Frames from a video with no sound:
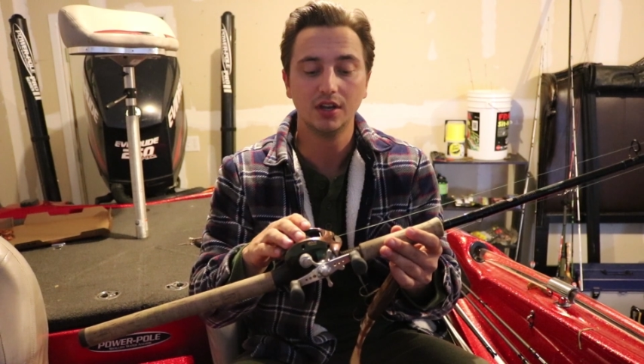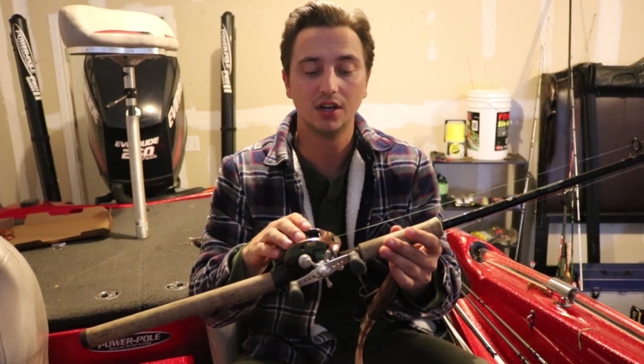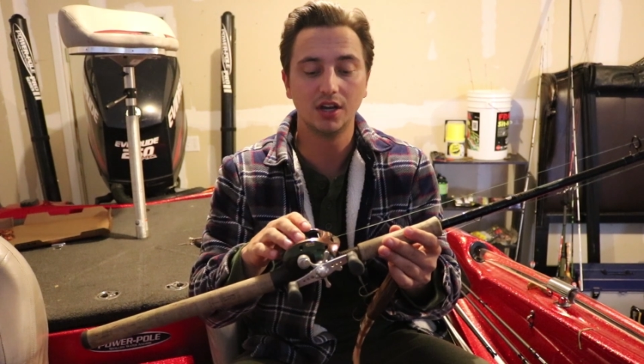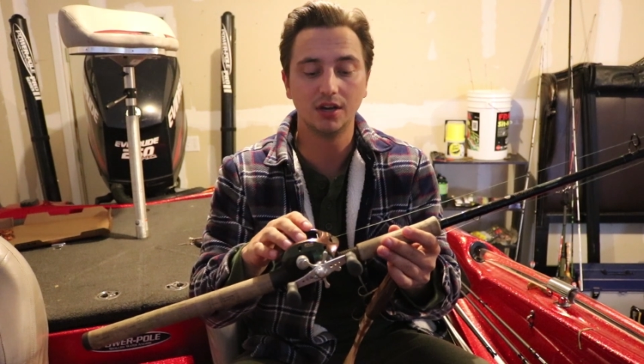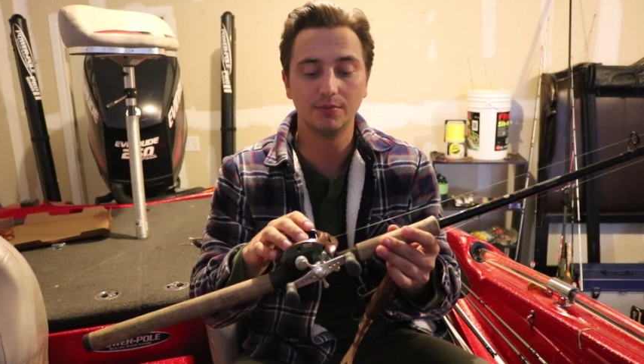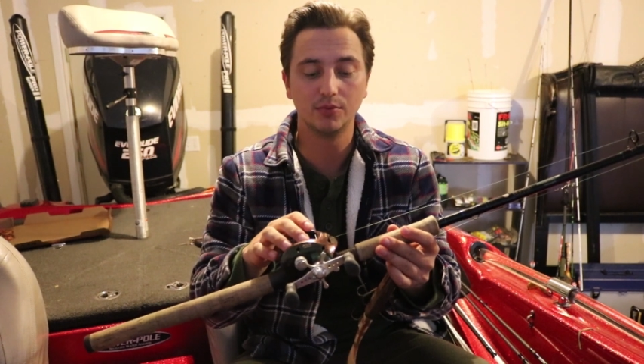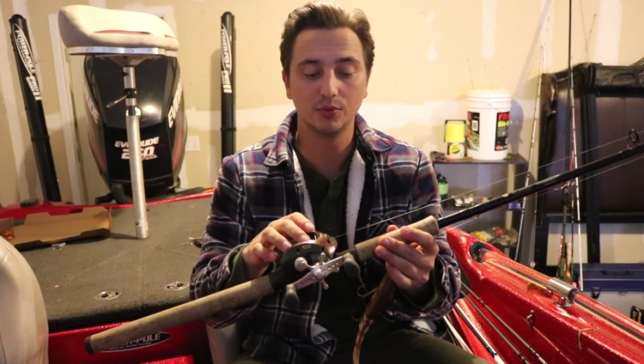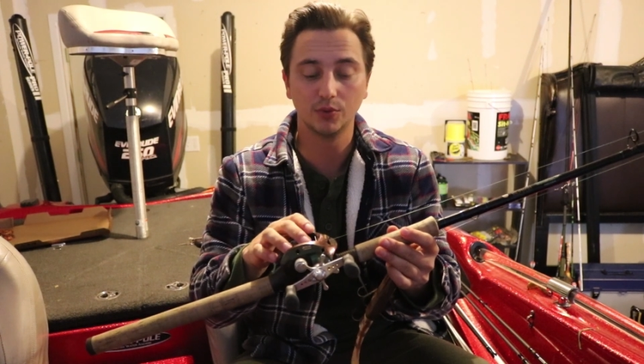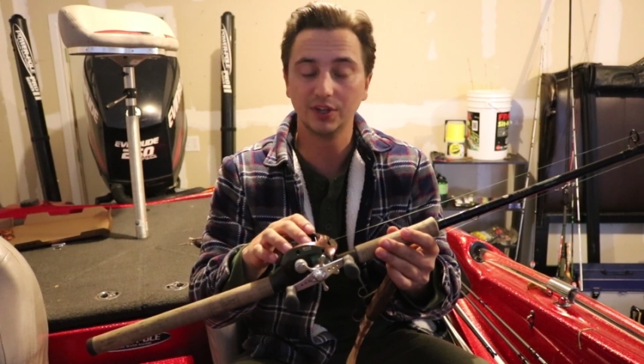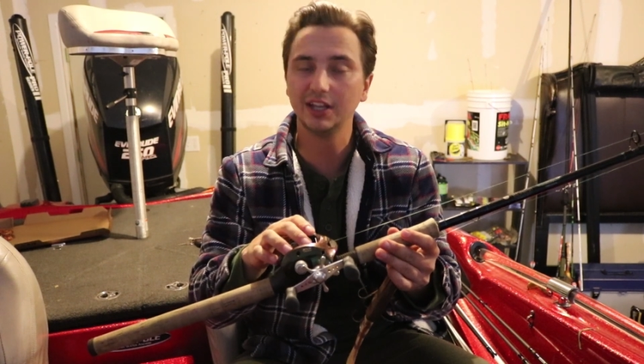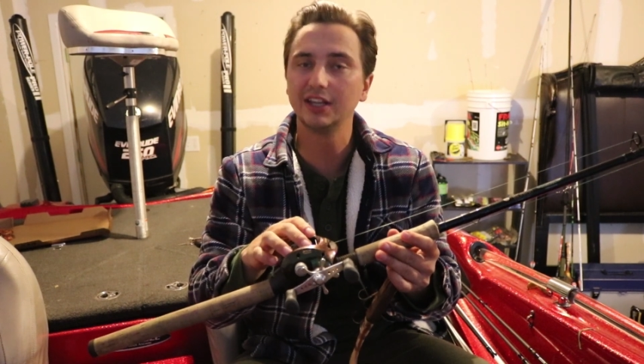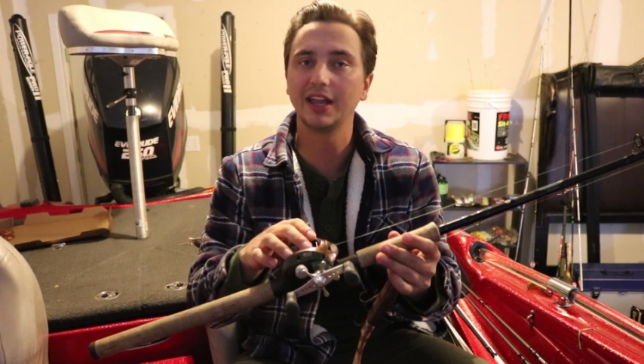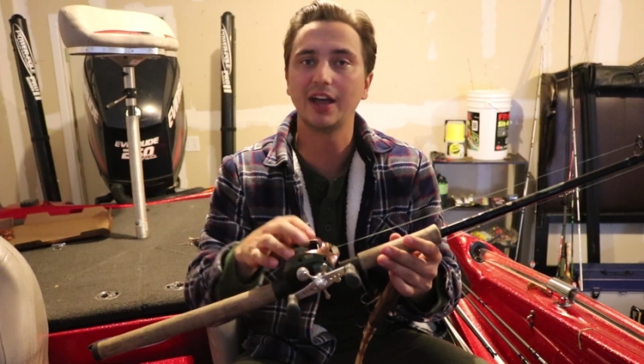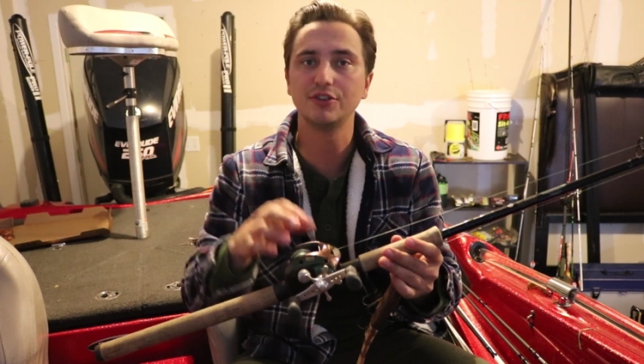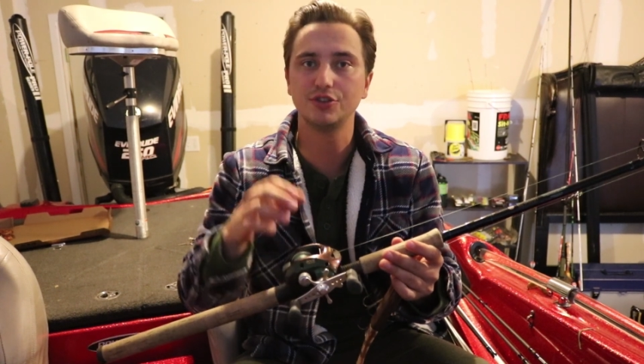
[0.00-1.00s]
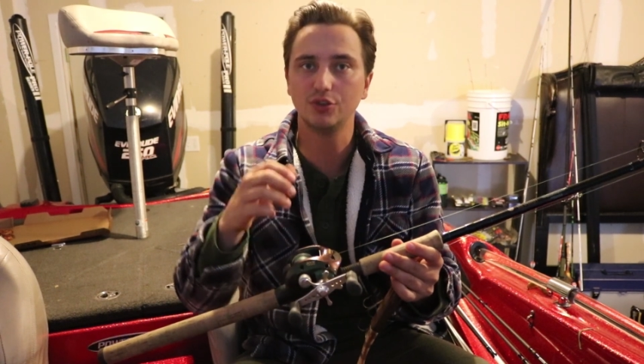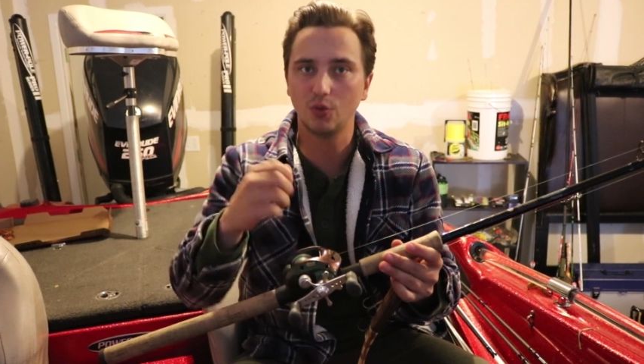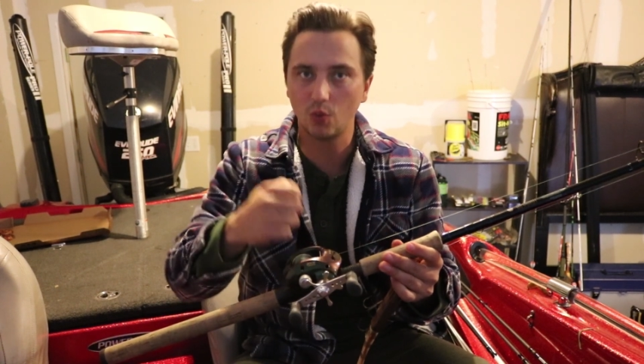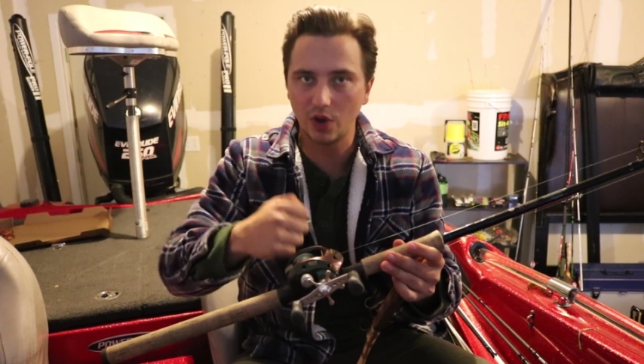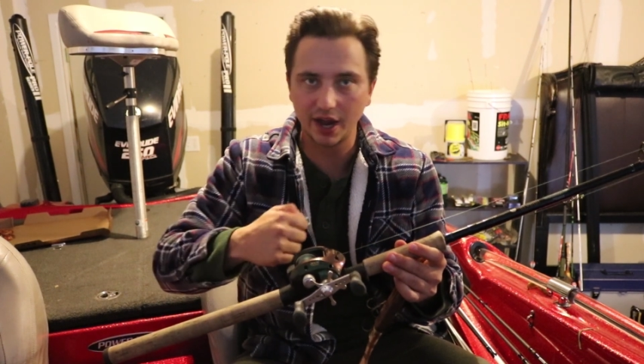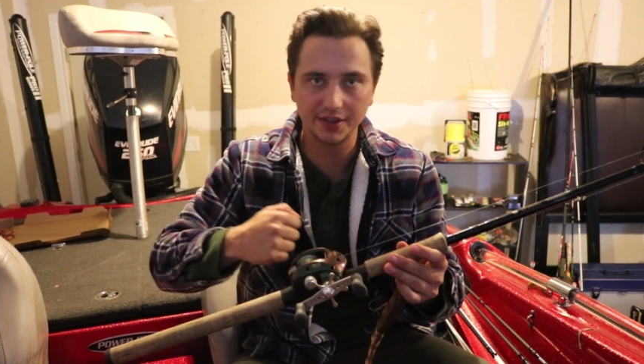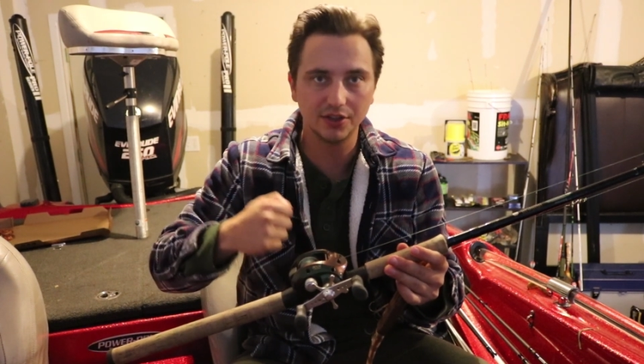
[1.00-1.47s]
Um, really allows you to
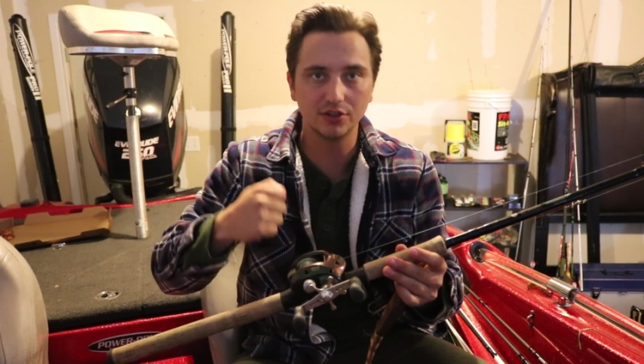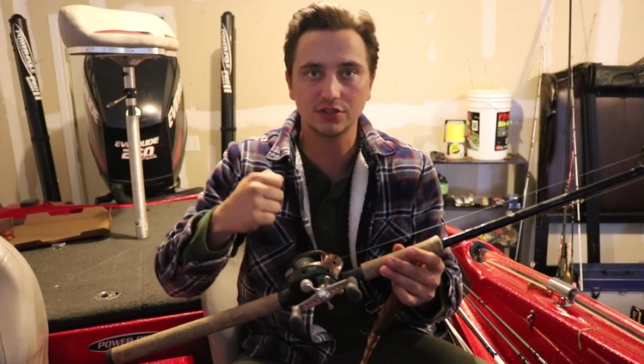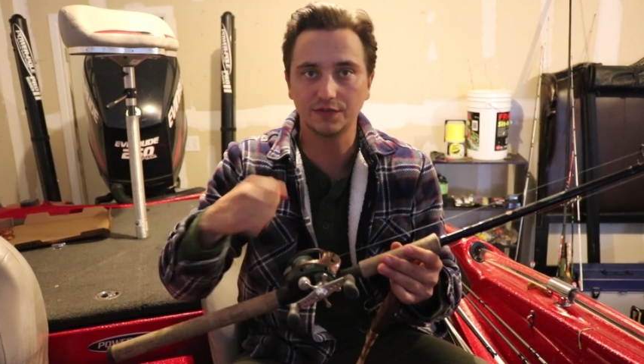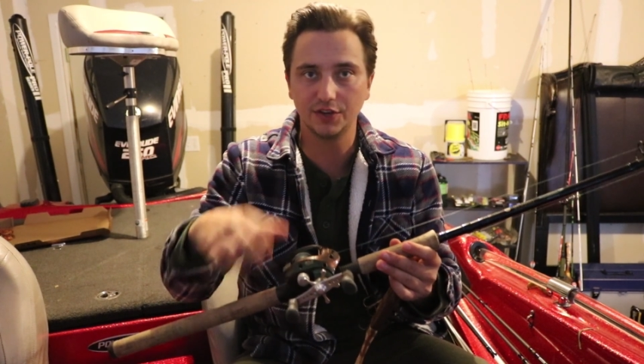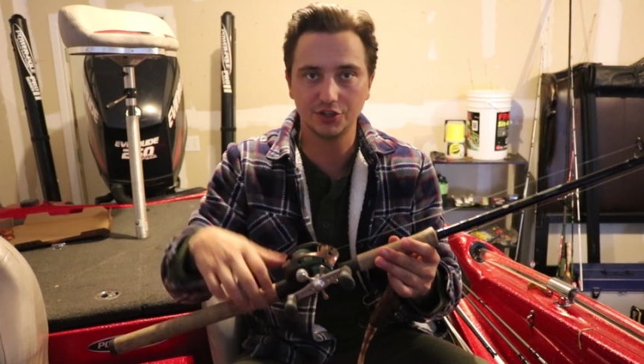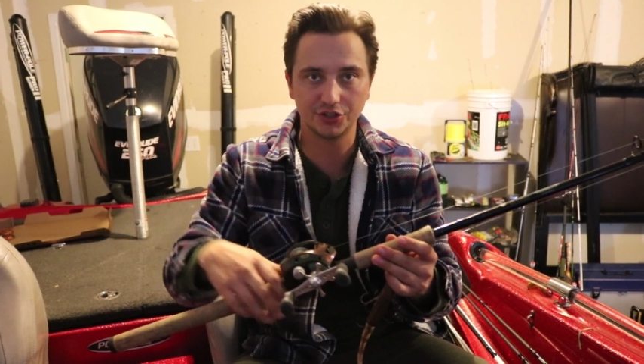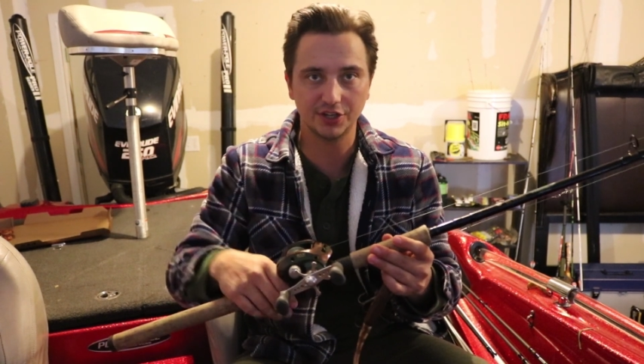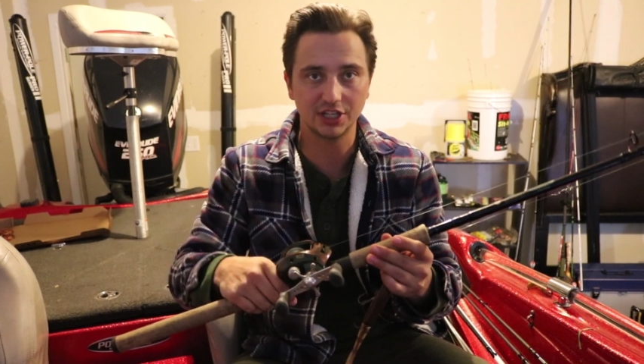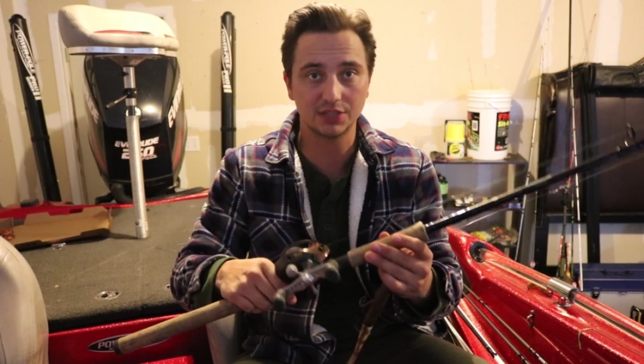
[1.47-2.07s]
wind those fish in,